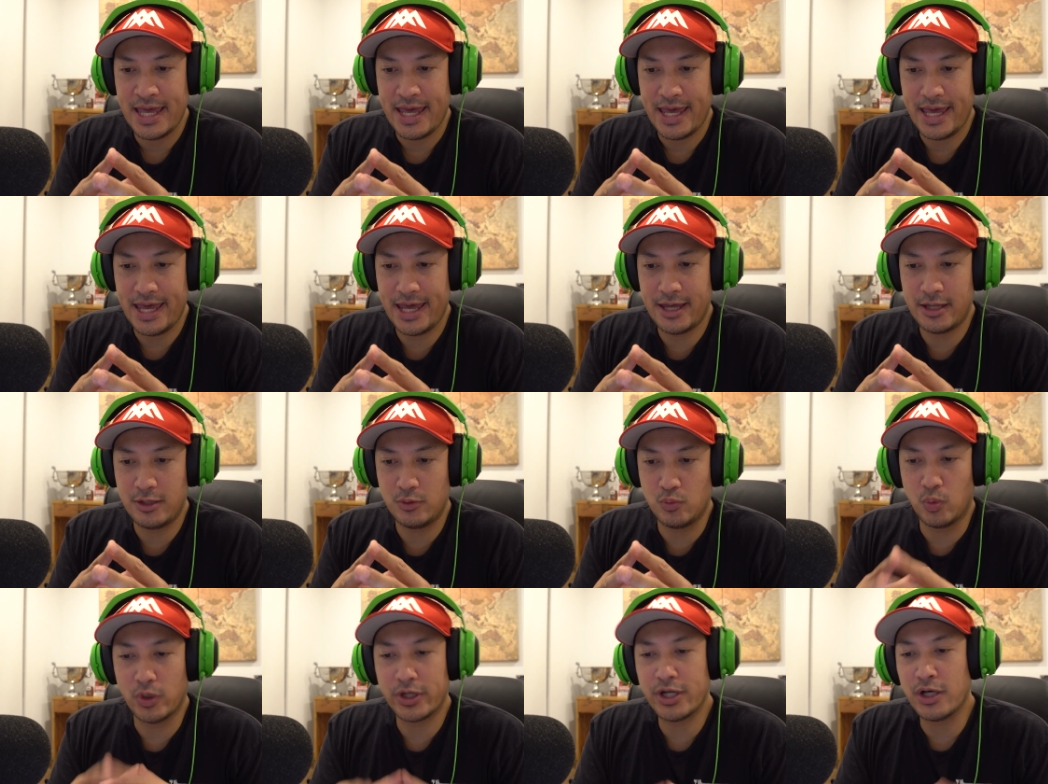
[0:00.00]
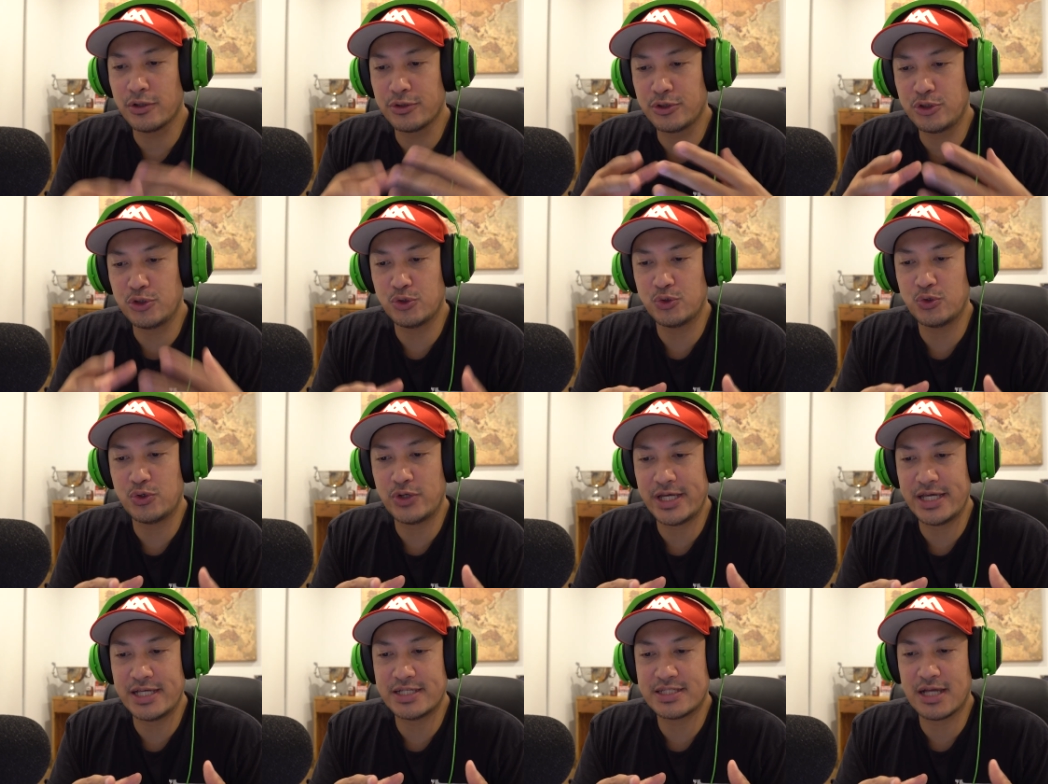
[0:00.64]
And what I'll
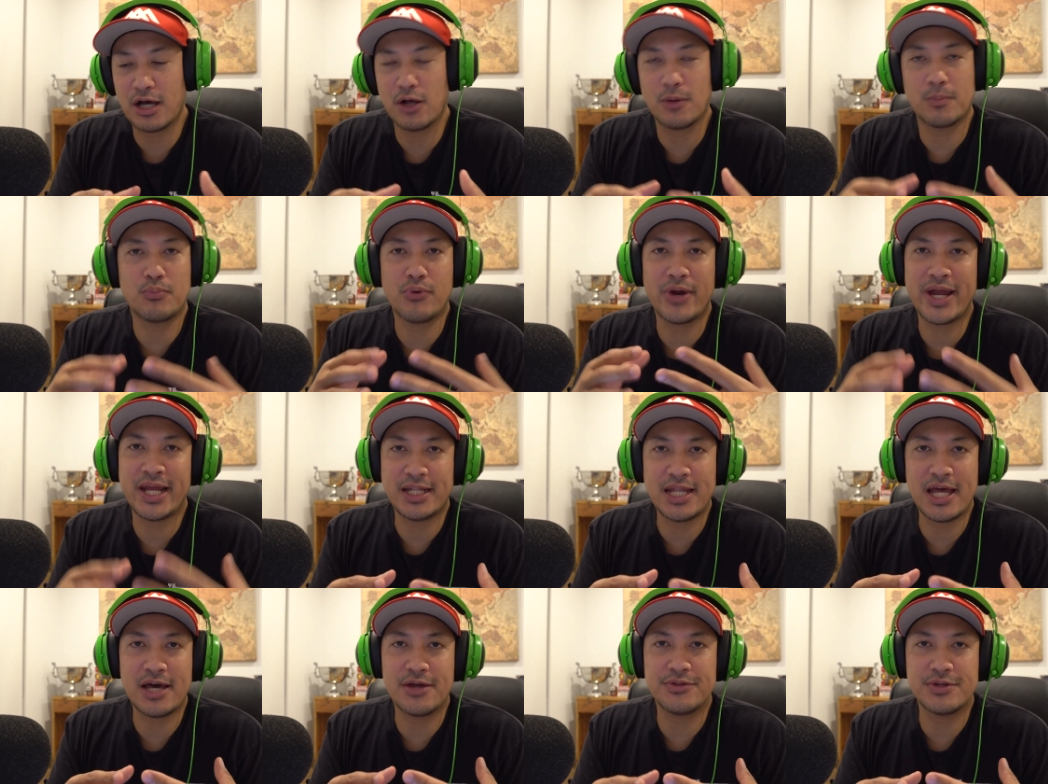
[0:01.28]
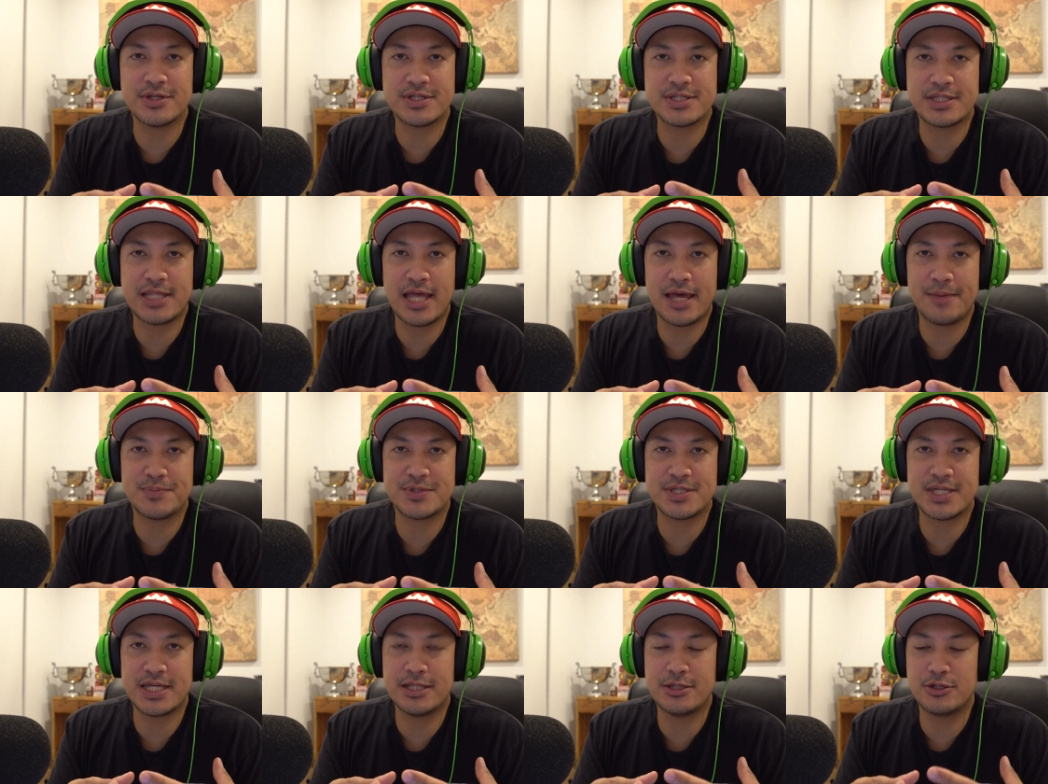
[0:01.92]
do is I'll break down the
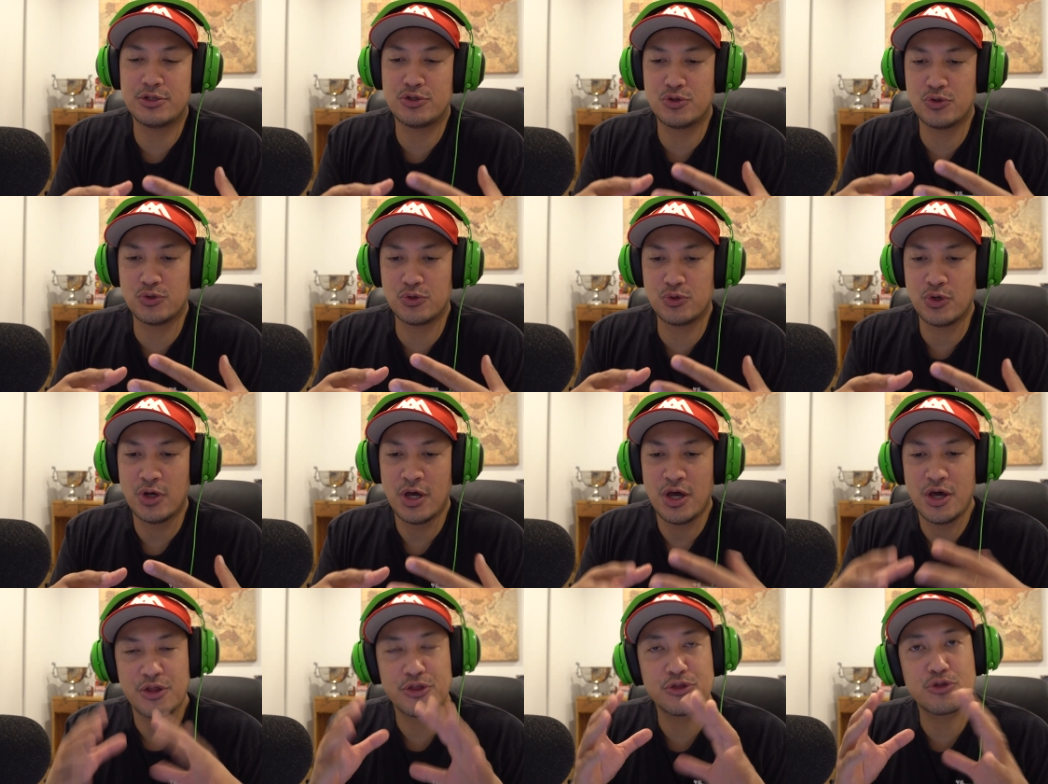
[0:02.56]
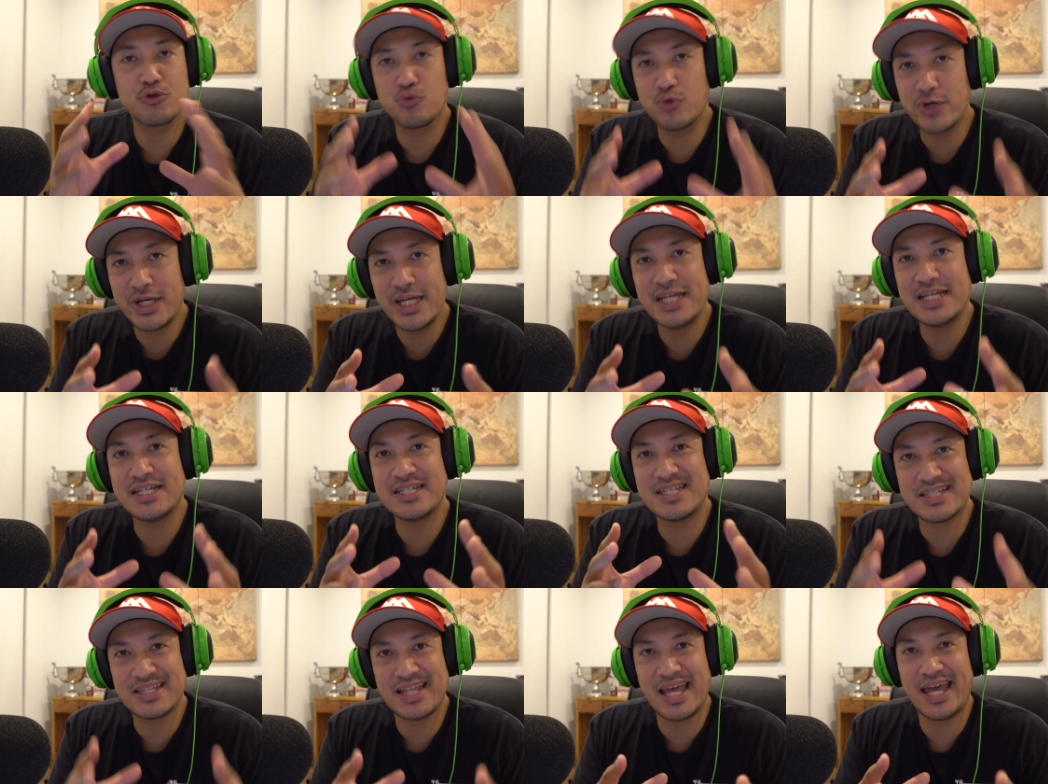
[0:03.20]
steps into three
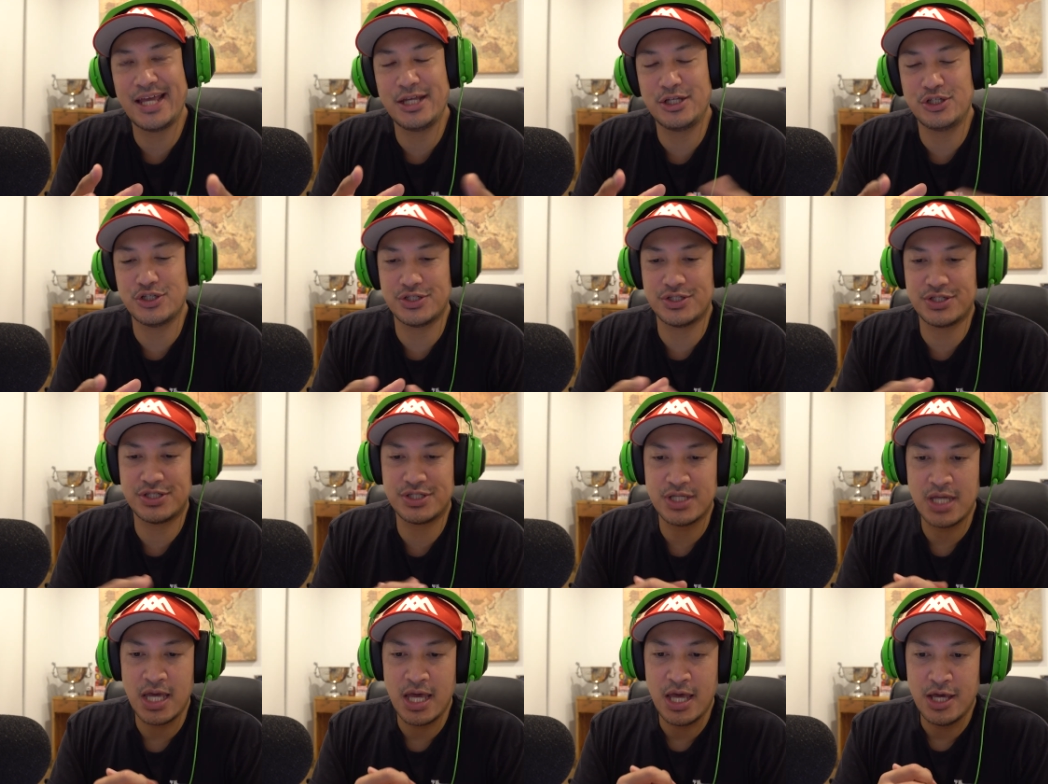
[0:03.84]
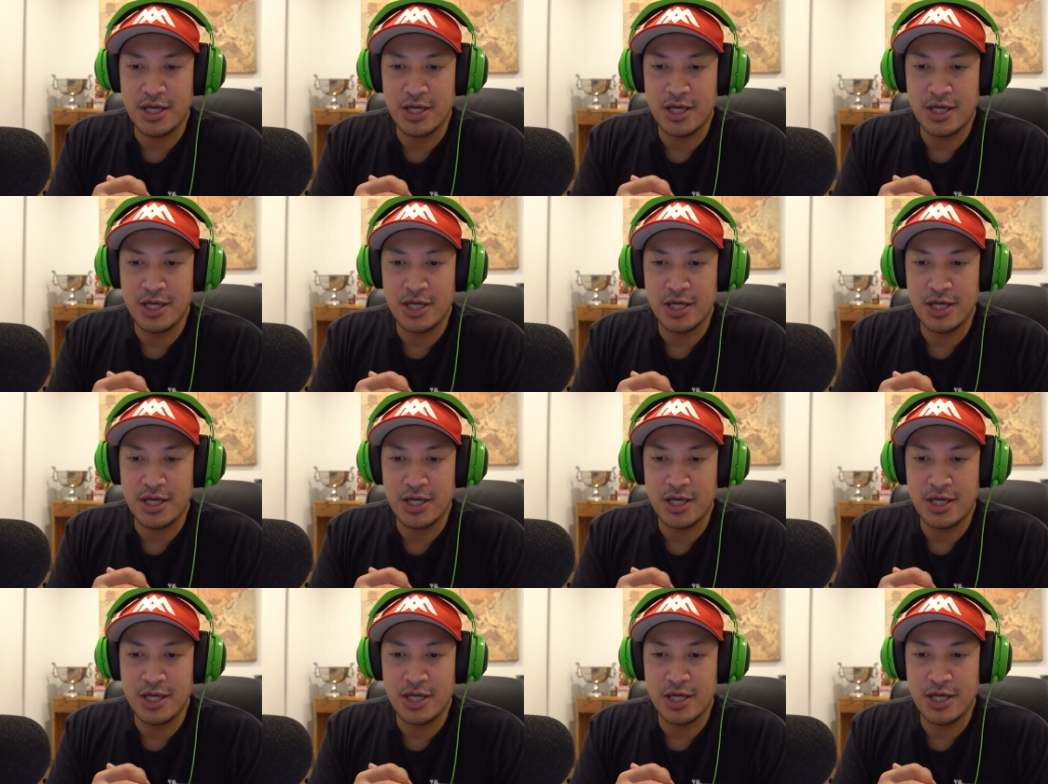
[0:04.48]
stages